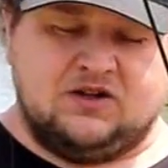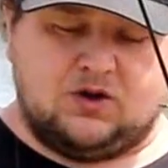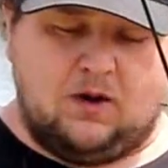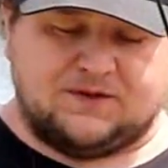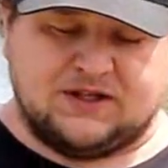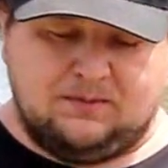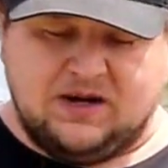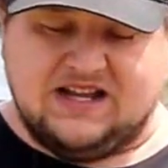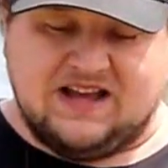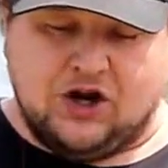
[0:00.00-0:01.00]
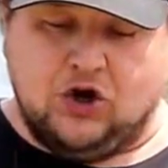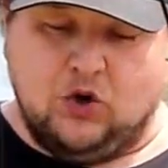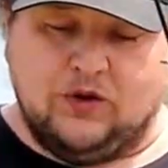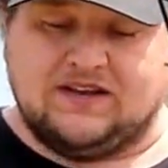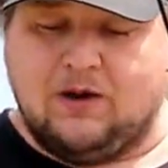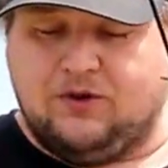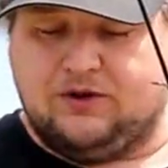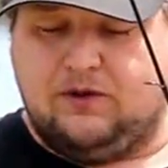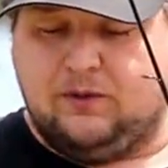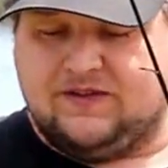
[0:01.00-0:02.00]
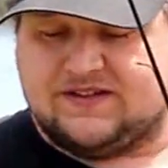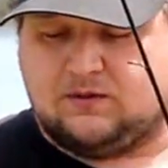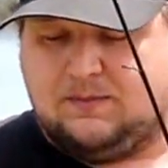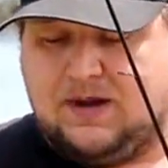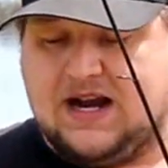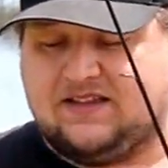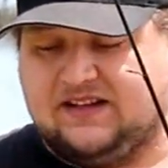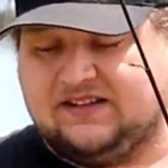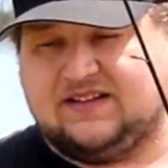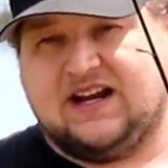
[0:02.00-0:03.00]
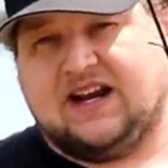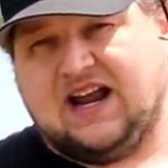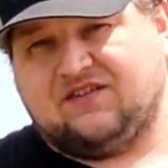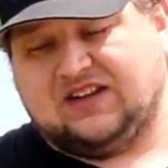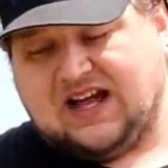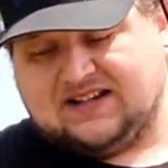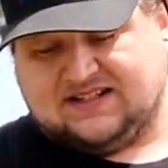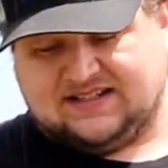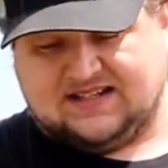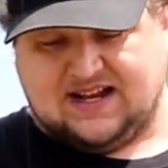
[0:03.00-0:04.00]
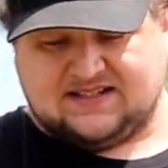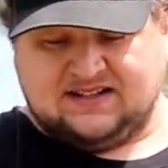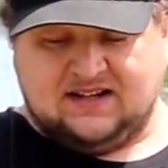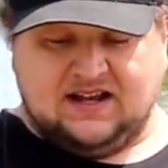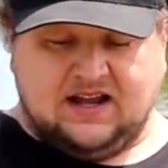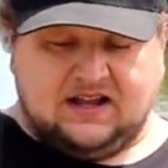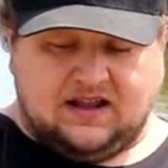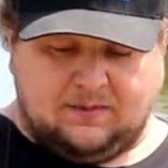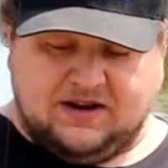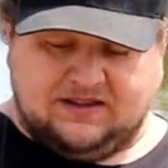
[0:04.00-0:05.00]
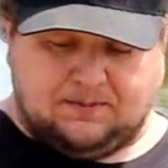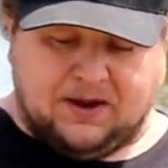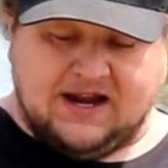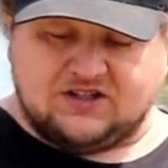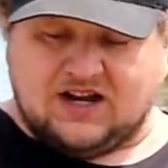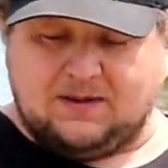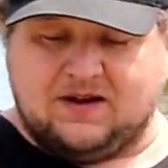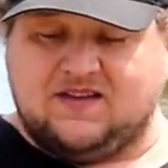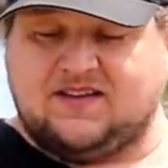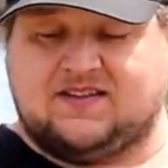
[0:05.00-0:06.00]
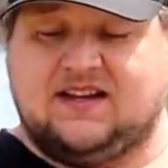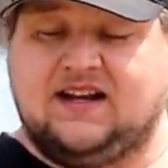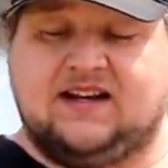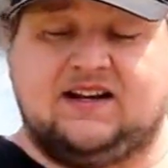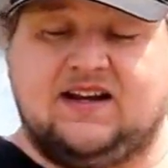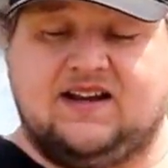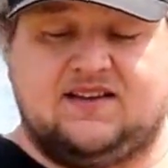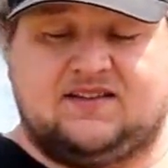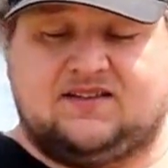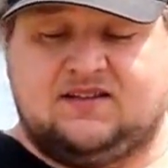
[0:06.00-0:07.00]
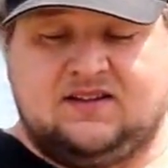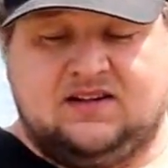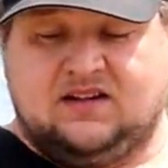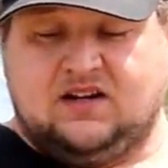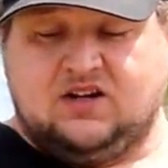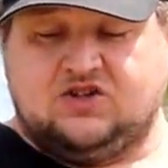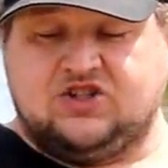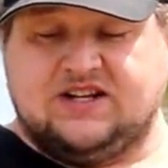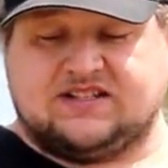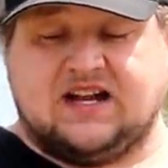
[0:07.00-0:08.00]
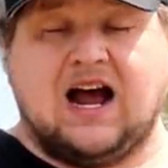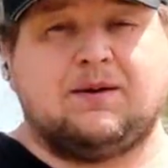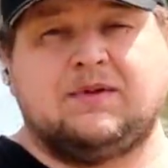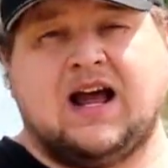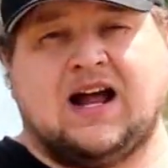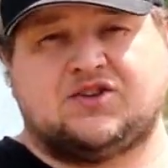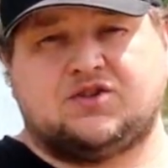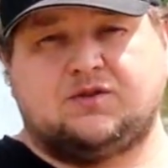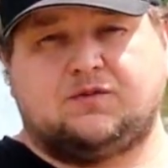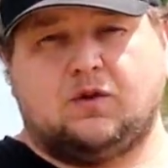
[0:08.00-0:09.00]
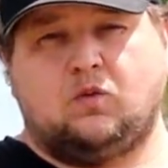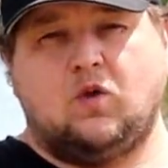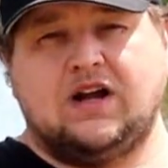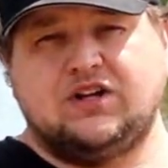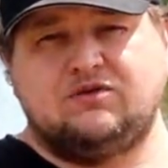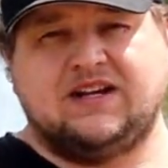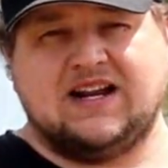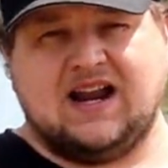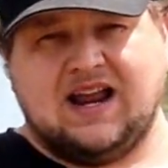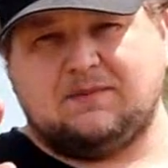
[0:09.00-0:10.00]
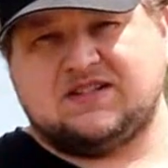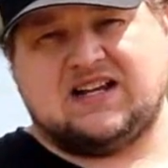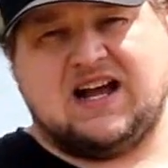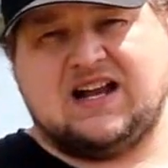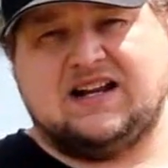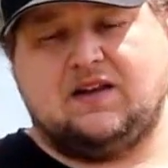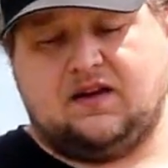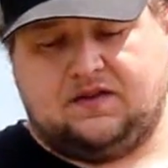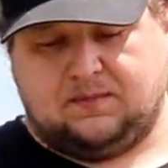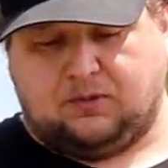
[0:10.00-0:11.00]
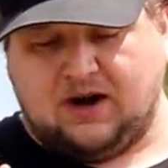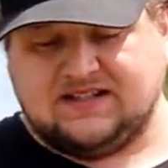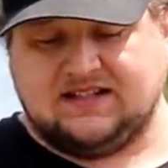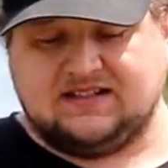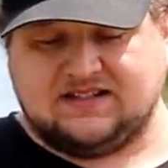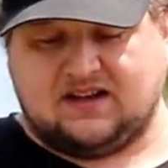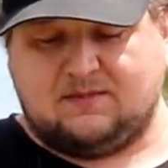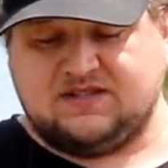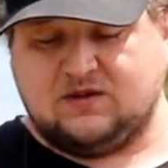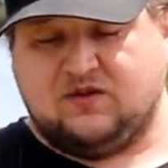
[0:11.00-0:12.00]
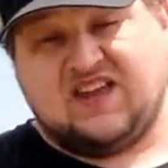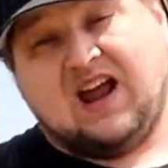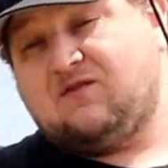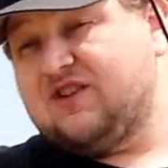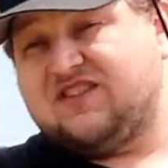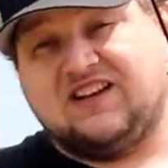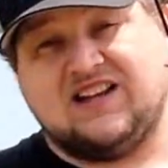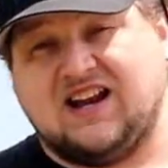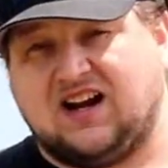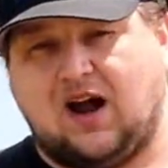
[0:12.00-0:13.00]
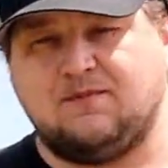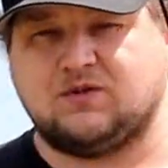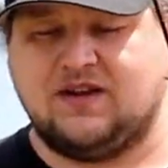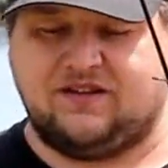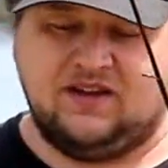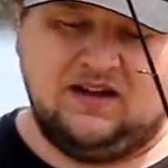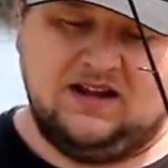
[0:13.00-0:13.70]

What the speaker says: So if somebody that knew what they were doing with the swim bait, I think that they could have a lot of success. I mean, the paint job on this thing is just top notch. For what you get on Amazon and the price that this comes in with everything that it comes with,